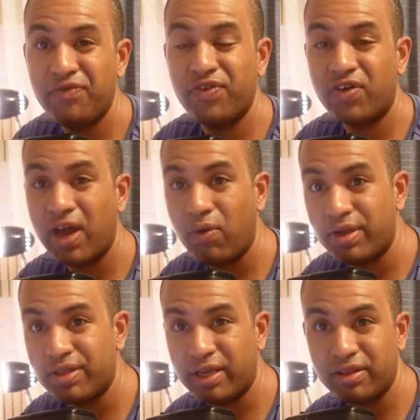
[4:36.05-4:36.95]
figure out
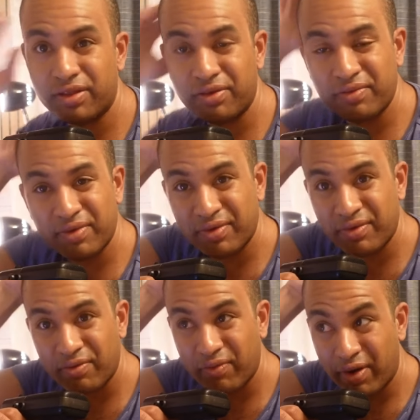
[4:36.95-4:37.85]
what sounds
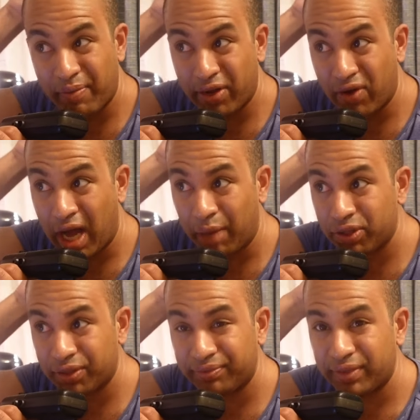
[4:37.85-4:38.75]
a better
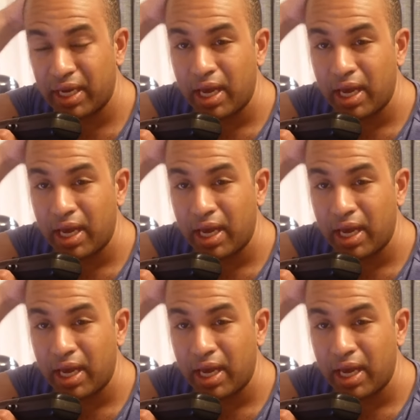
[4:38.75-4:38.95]
option.